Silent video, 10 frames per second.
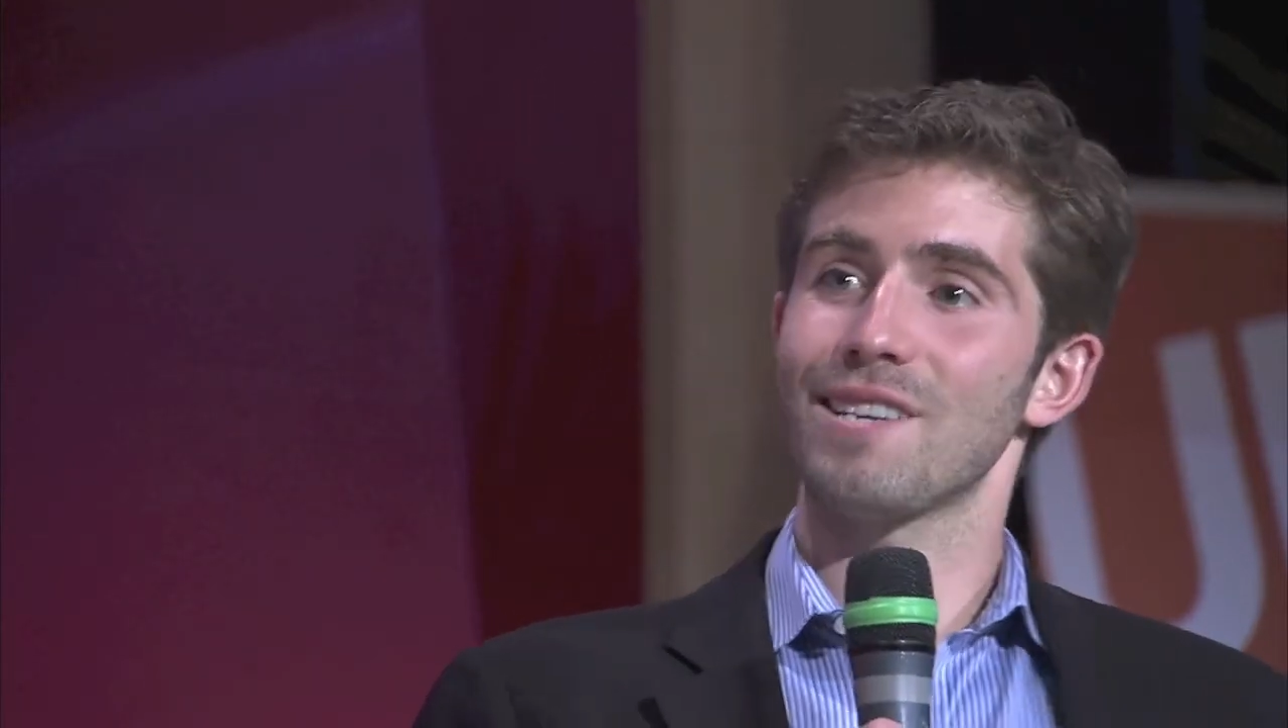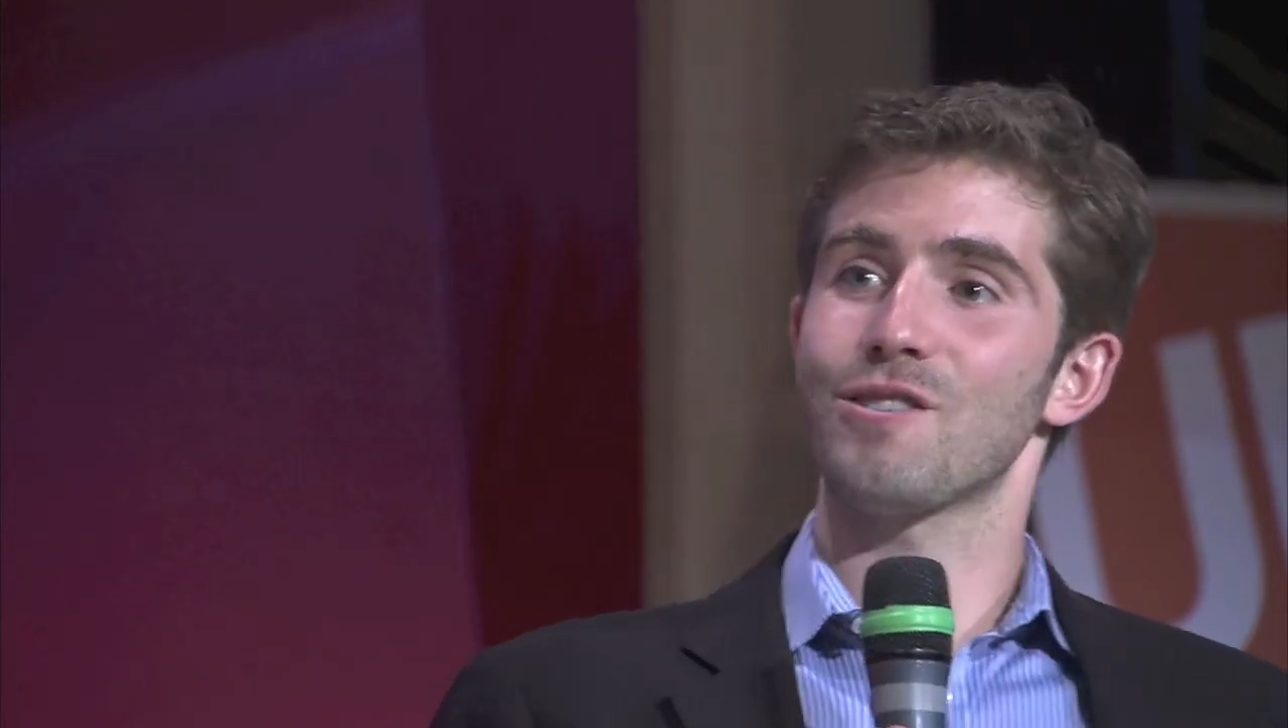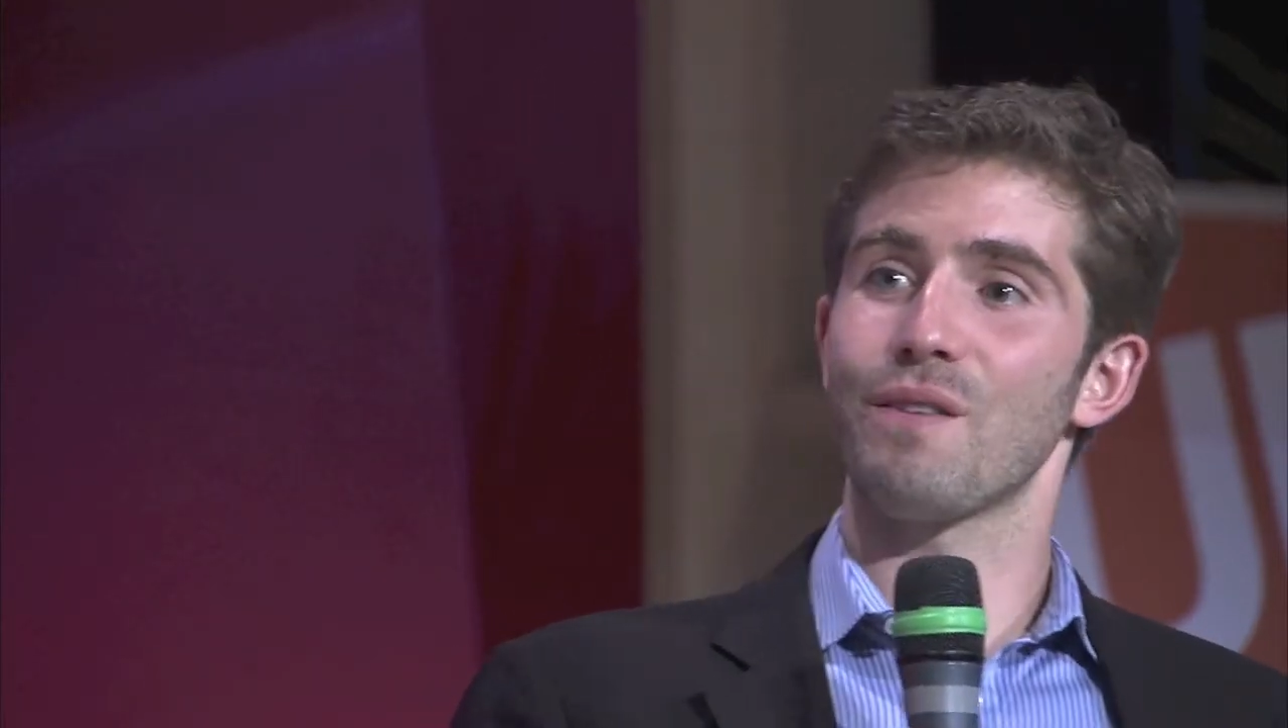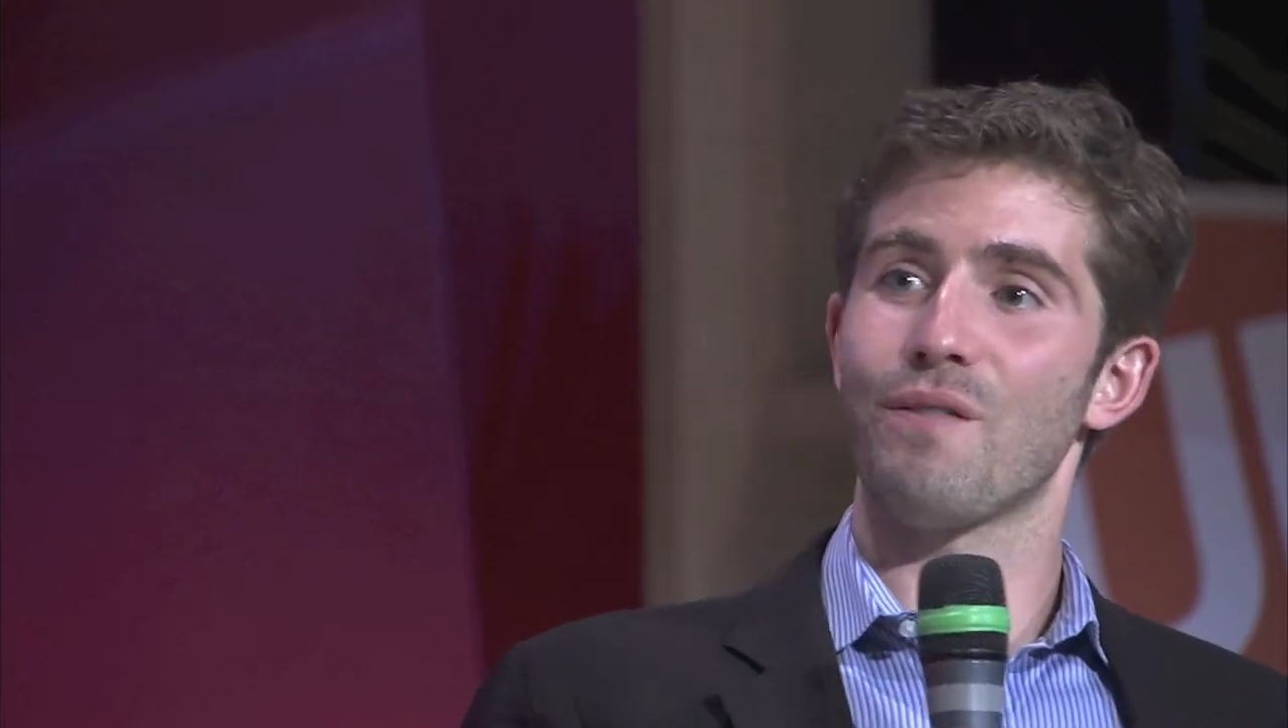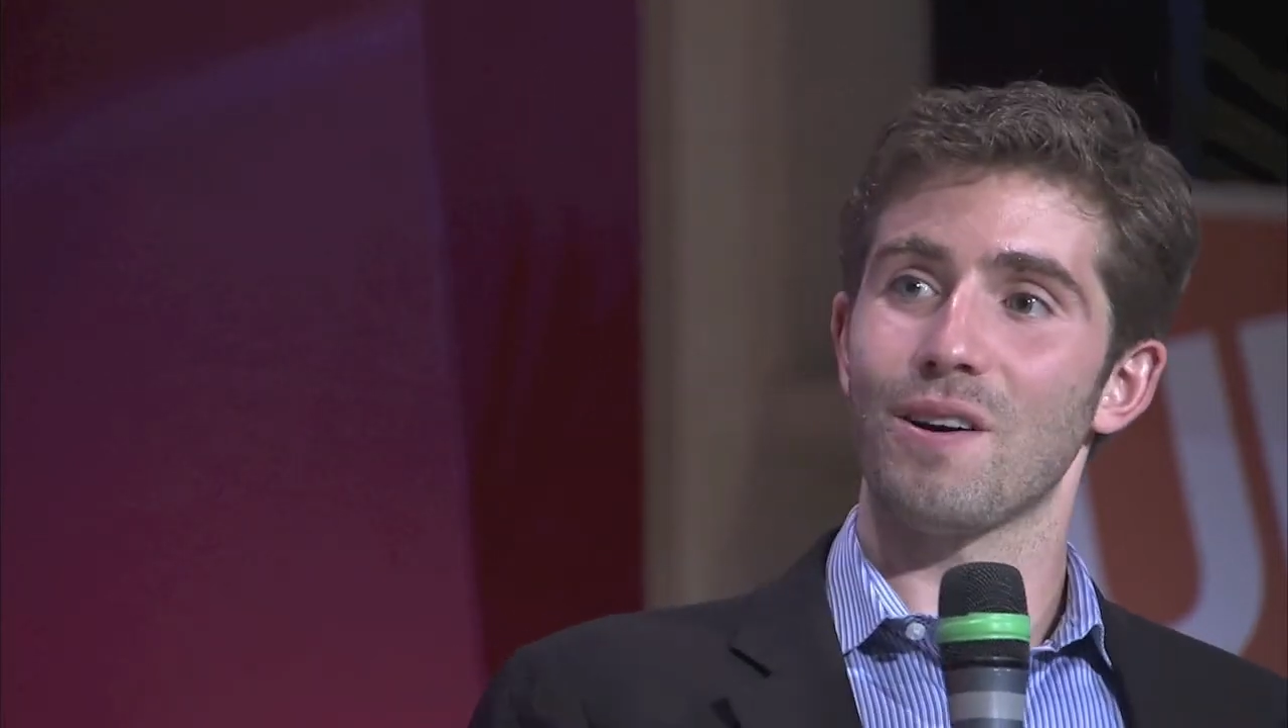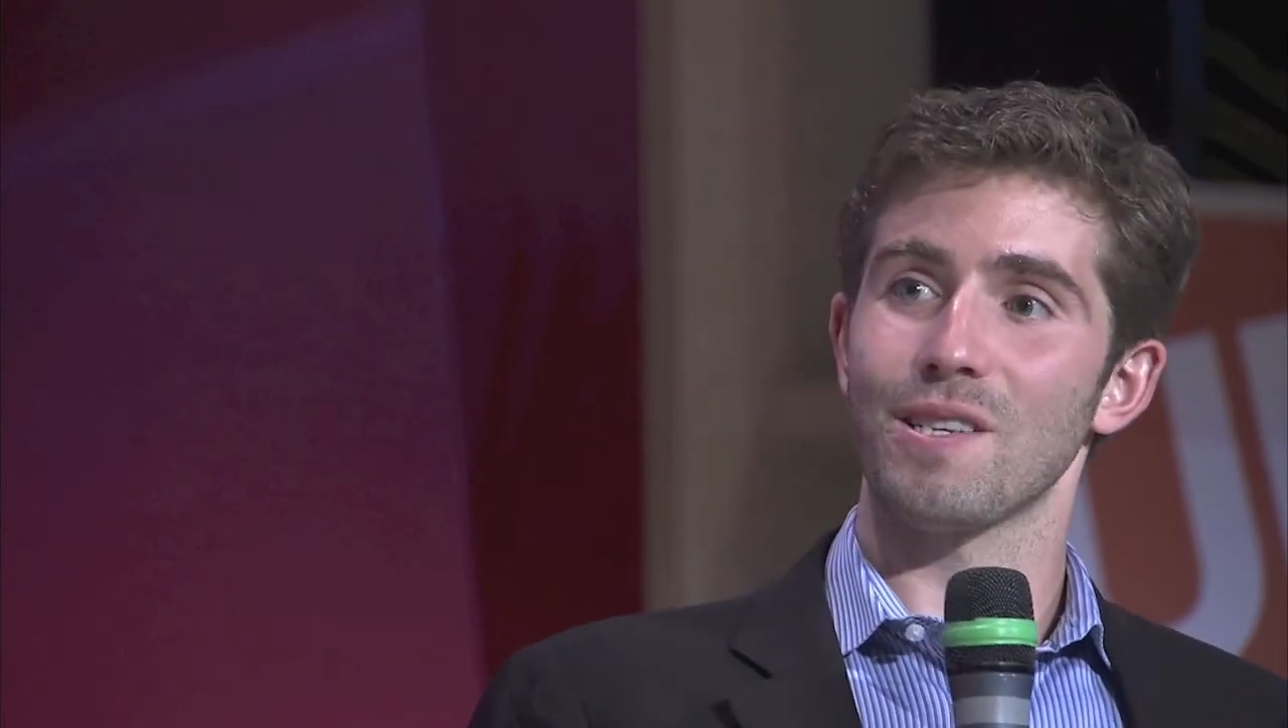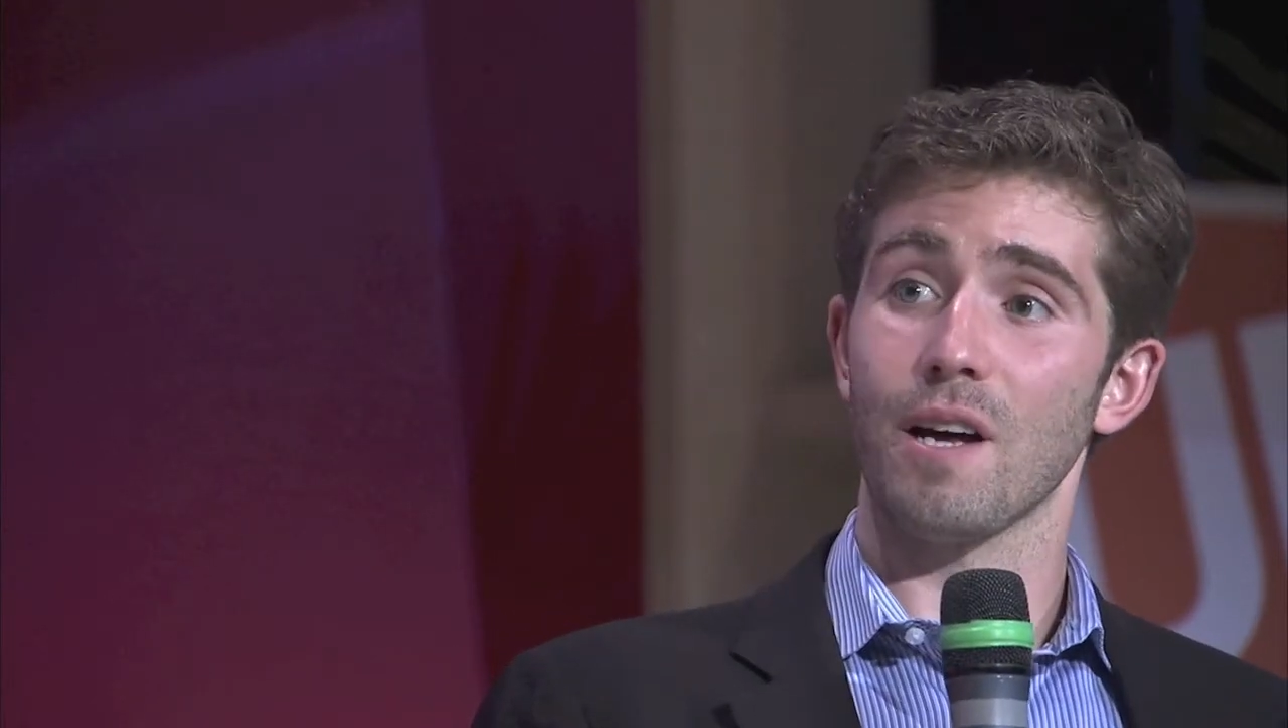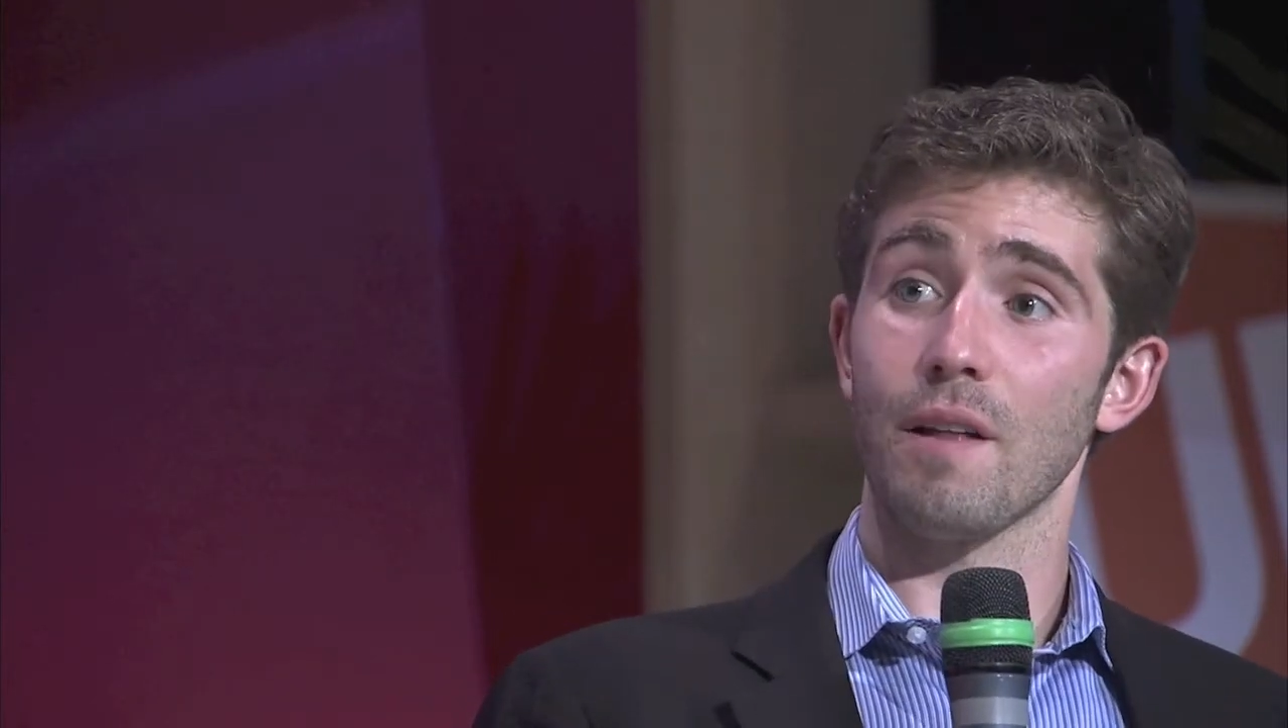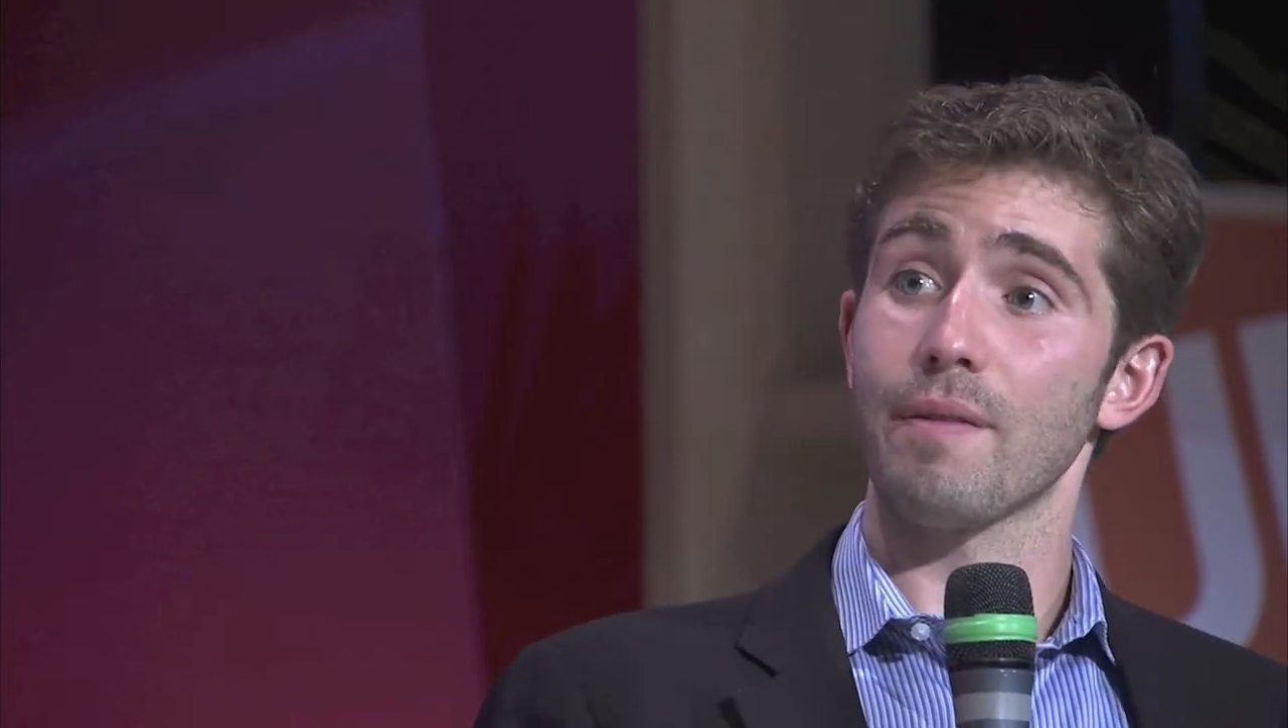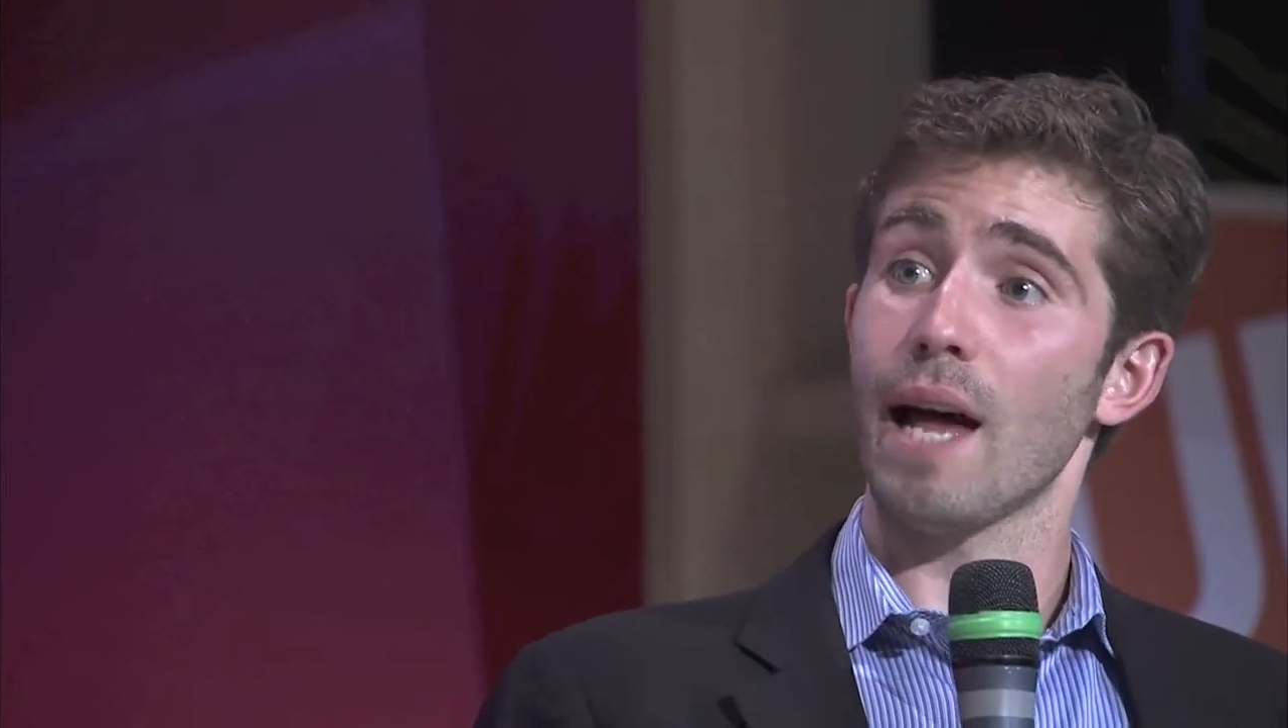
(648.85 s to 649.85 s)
industry focused on